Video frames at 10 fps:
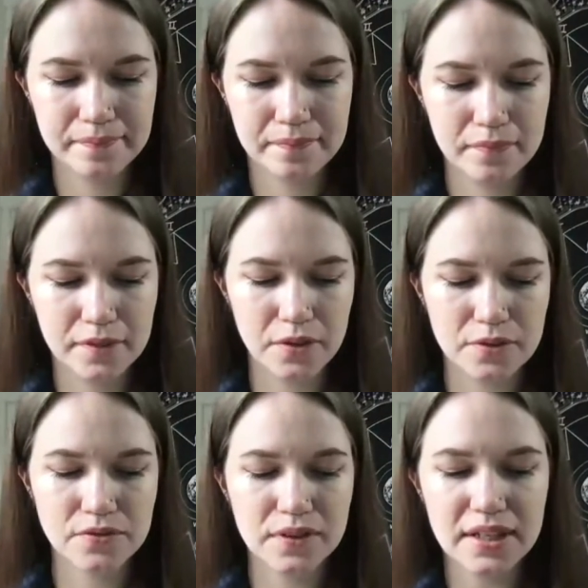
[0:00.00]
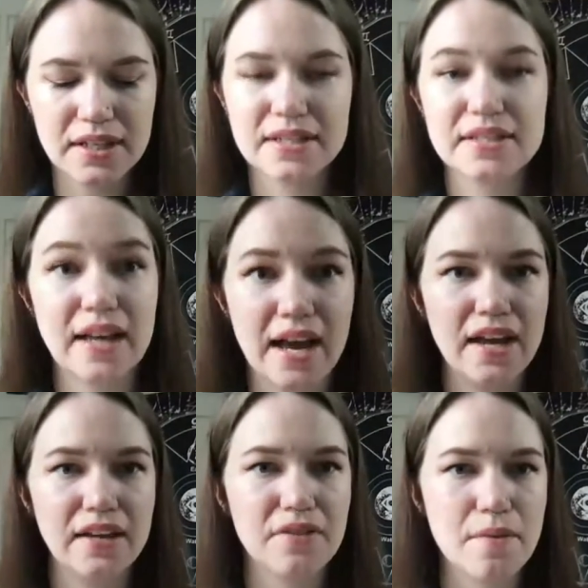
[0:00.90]
It's really an
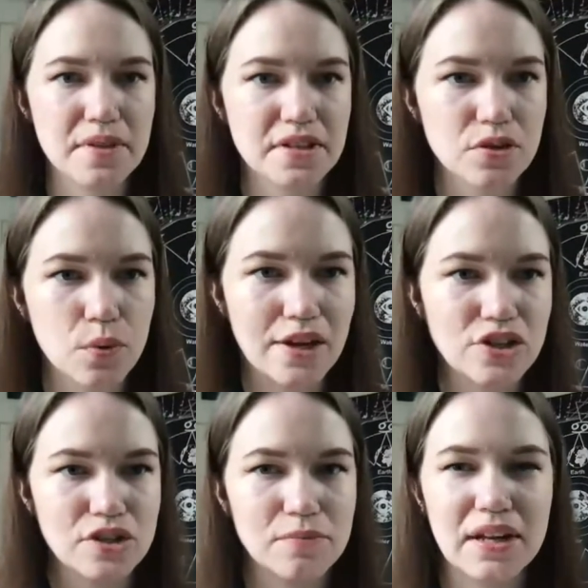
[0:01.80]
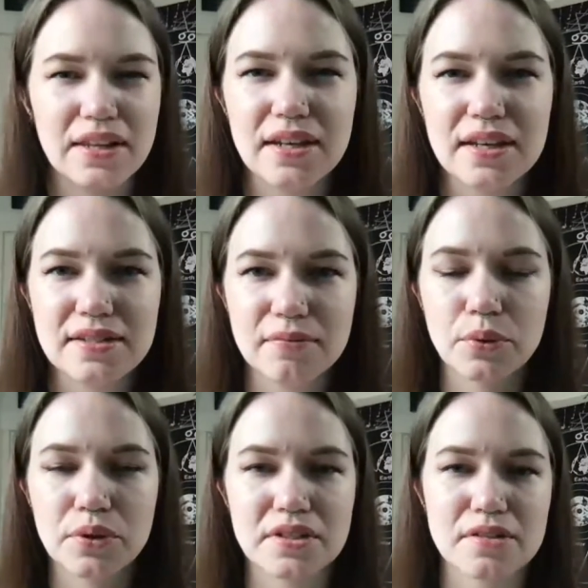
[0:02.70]
aside from this question, but I think it's
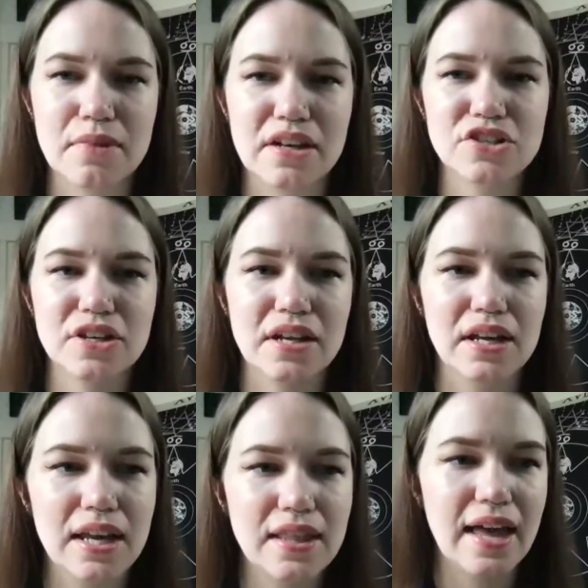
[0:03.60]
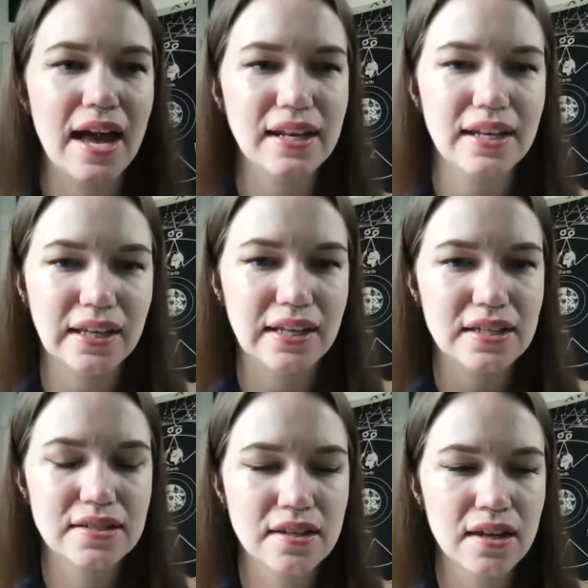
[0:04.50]
important to mention, and that
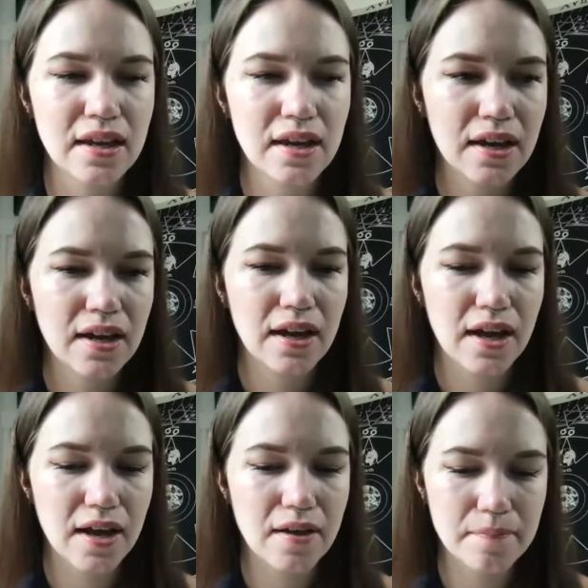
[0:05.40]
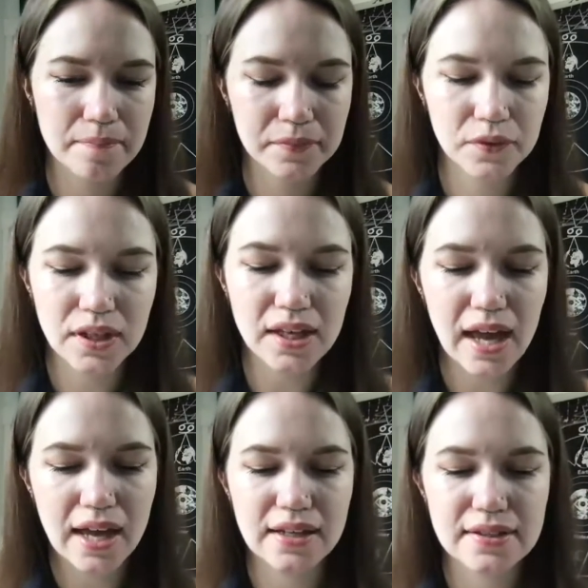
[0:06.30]
is looking
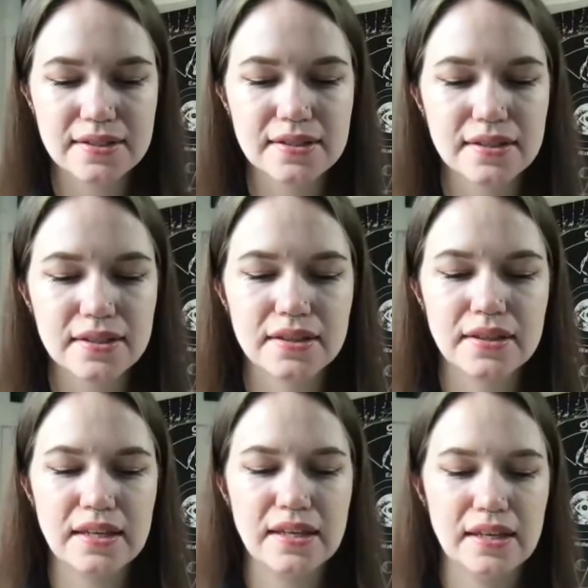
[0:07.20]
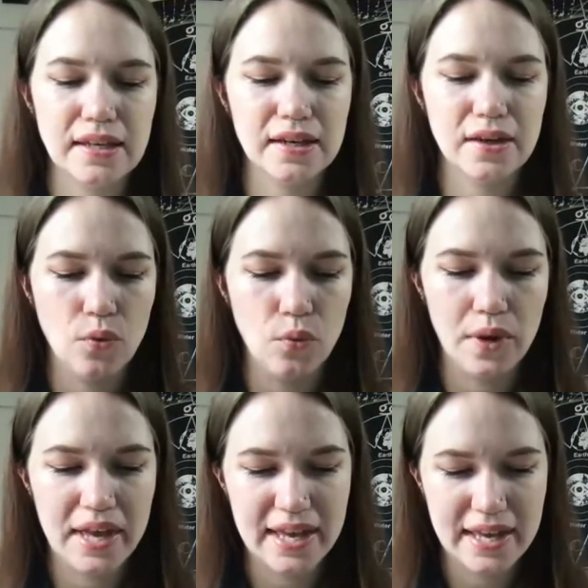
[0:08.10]
at the
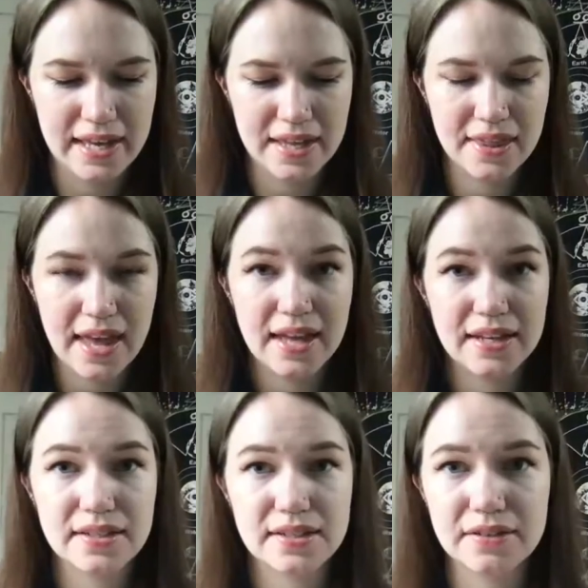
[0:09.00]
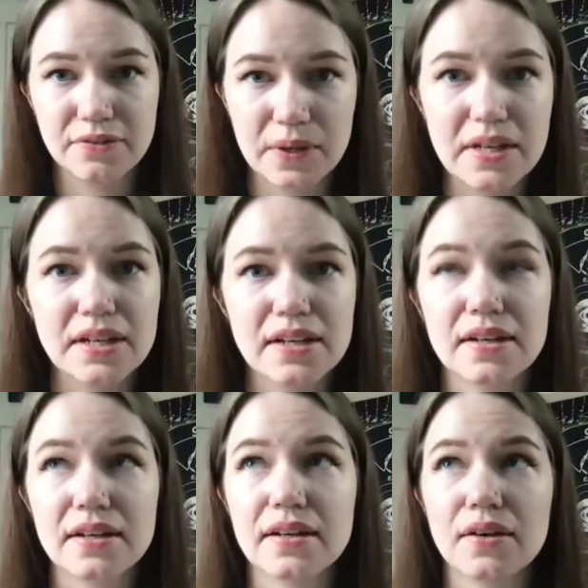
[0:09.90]
way that different
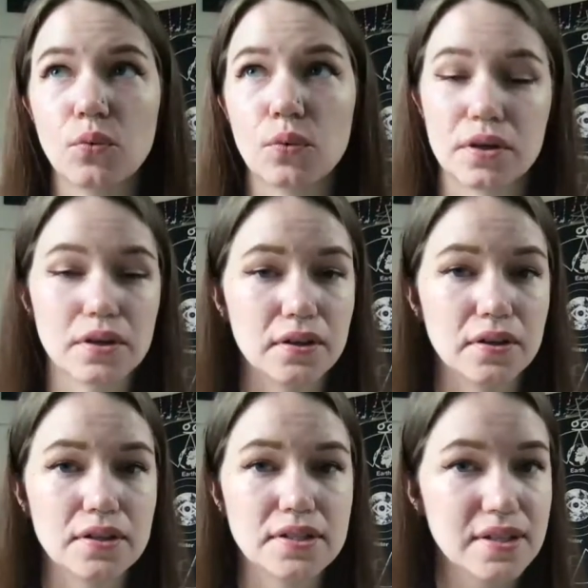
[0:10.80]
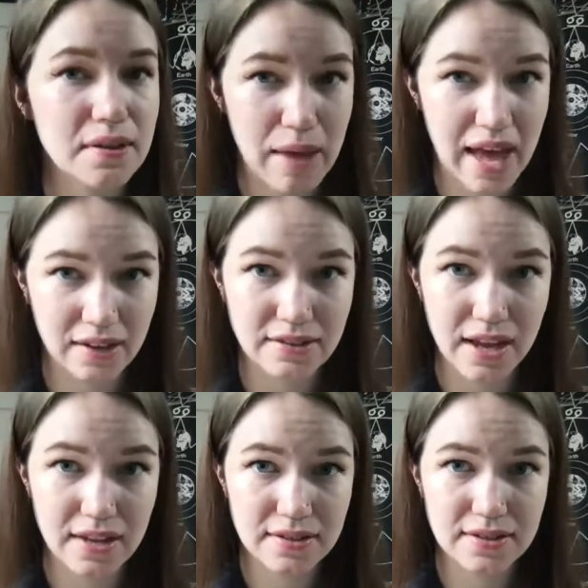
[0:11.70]
words impact
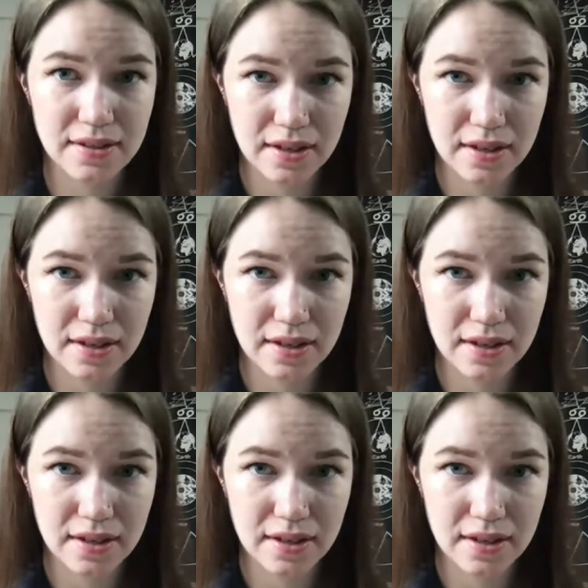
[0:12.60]
us,